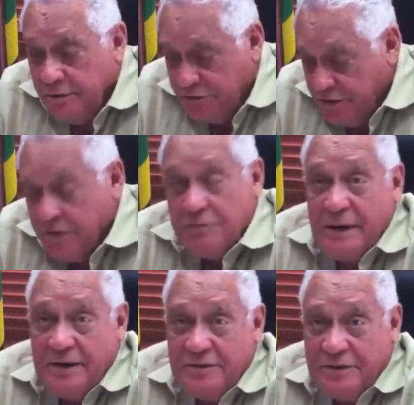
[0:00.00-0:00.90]
Stage
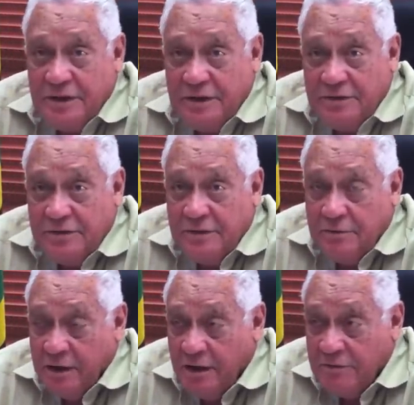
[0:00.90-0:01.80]
by stage.
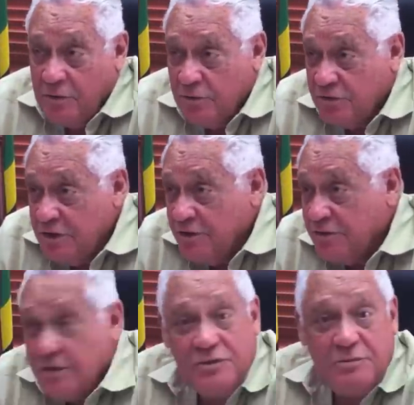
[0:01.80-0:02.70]
We have no
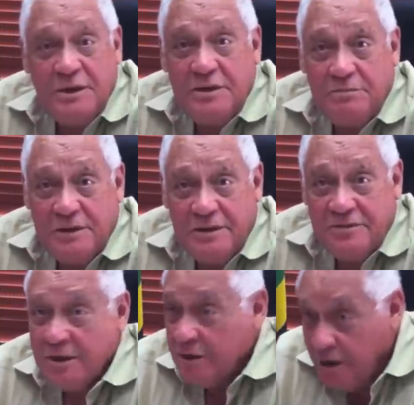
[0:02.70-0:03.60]
stations many
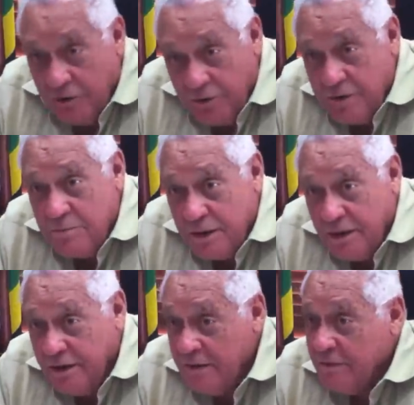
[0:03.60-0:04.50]
places. I've got to
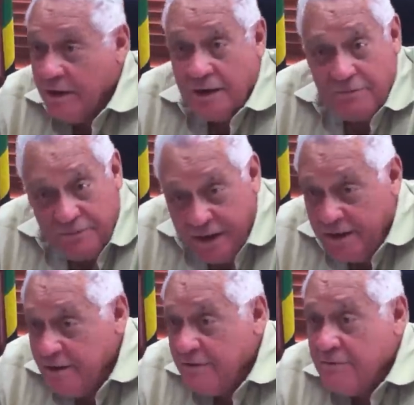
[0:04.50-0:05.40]
rebuild them. I've got to find
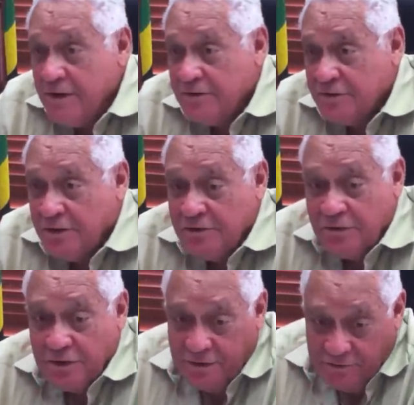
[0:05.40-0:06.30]
the investors
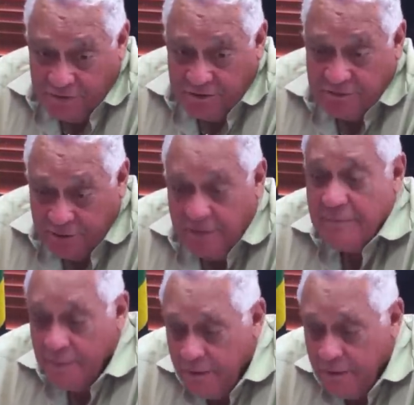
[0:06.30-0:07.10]
or the investment.